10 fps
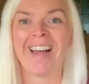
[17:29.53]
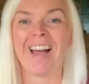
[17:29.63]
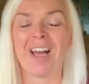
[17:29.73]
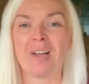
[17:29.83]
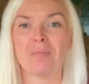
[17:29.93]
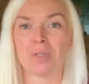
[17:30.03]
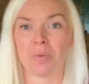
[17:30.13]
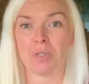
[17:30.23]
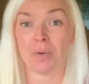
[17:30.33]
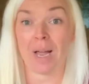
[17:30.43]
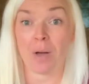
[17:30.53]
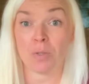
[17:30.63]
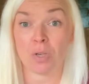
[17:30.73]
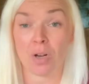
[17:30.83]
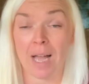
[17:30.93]
So we're doing
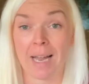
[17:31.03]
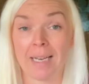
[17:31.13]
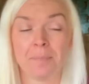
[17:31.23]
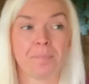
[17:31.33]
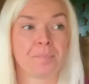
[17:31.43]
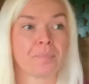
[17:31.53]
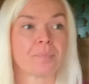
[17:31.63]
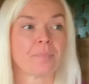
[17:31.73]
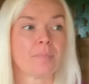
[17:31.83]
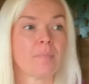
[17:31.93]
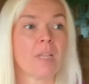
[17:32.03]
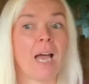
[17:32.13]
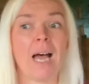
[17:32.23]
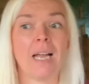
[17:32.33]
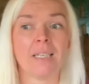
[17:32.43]
outdoor canning,
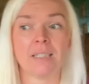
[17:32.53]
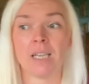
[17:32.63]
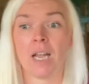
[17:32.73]
and